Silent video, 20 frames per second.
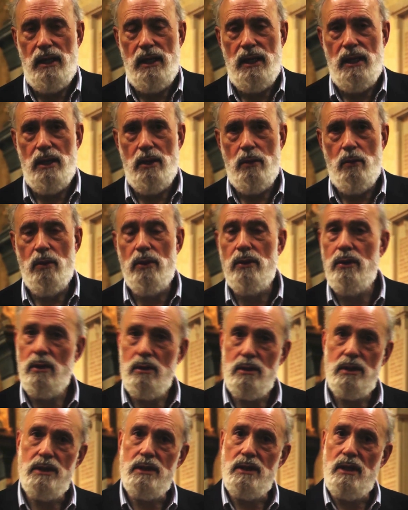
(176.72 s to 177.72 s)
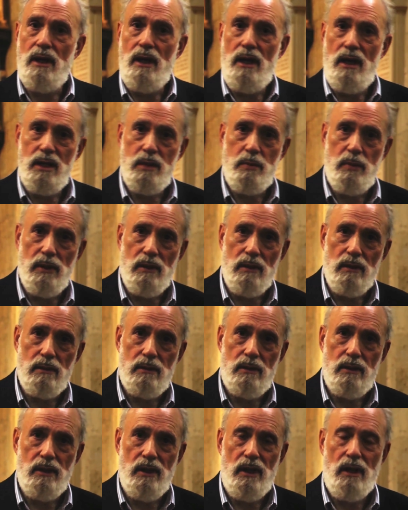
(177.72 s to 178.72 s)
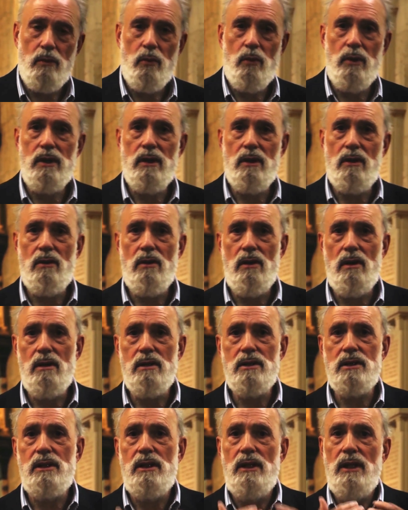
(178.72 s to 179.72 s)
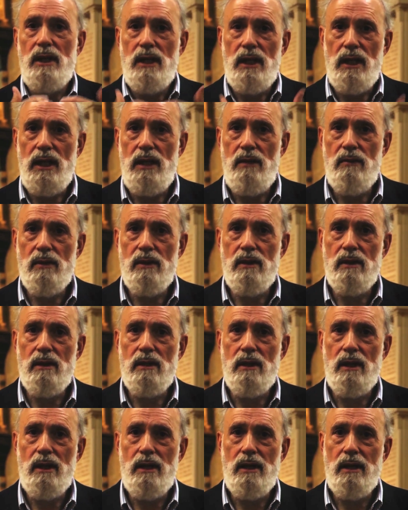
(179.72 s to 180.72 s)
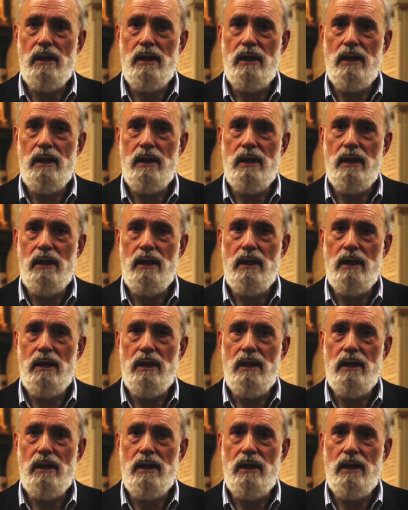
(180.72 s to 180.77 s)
where nurses in a hospital could not wear a cross even